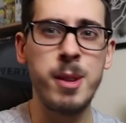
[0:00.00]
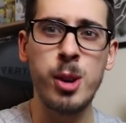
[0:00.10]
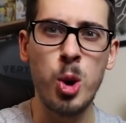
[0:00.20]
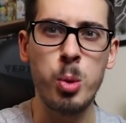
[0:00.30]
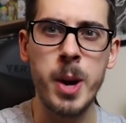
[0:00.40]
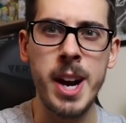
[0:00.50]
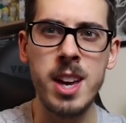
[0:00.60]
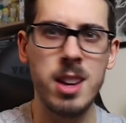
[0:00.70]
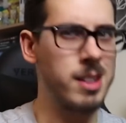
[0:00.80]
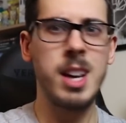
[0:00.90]
if you're not
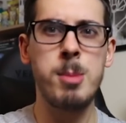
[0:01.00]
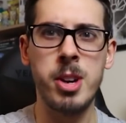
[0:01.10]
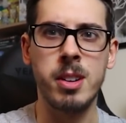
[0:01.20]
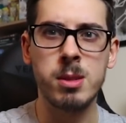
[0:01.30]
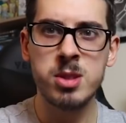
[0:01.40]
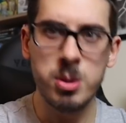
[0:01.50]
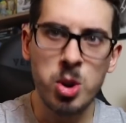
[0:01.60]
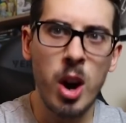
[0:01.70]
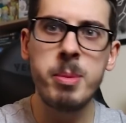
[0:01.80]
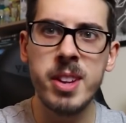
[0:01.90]
already, come on,
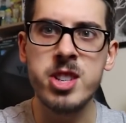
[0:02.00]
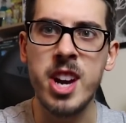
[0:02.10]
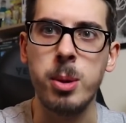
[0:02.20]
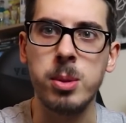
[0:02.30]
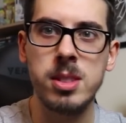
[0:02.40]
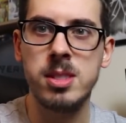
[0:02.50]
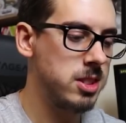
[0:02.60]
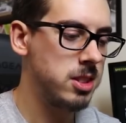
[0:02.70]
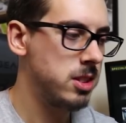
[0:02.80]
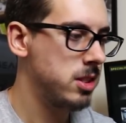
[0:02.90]
subscribe to the channel.
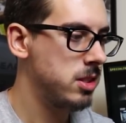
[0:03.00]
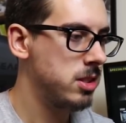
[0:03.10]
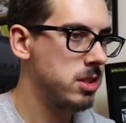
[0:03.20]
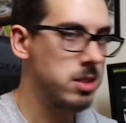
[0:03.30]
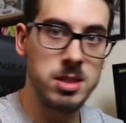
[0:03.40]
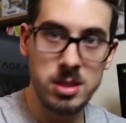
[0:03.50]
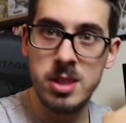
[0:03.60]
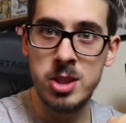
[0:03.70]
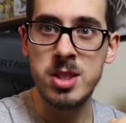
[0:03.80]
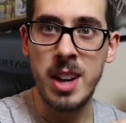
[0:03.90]

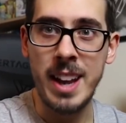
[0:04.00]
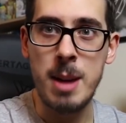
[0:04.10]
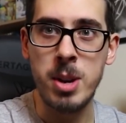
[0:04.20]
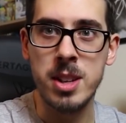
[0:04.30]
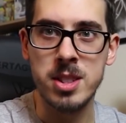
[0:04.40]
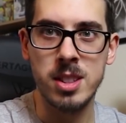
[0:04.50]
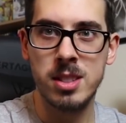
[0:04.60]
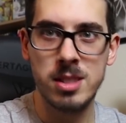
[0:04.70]
Just like that person.